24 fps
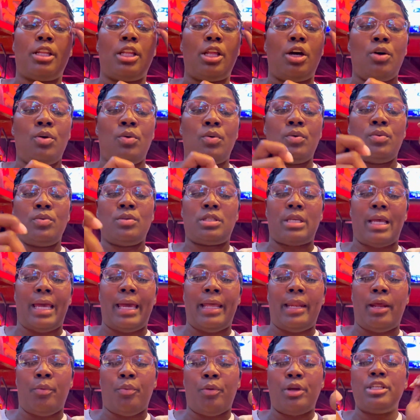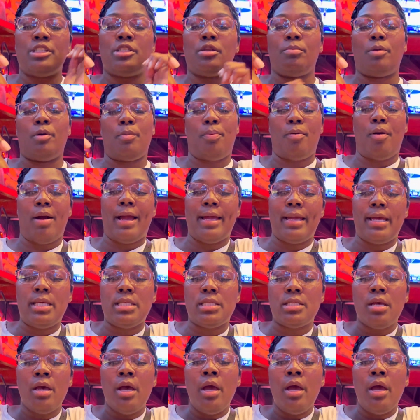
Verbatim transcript: clothes at a reasonable price.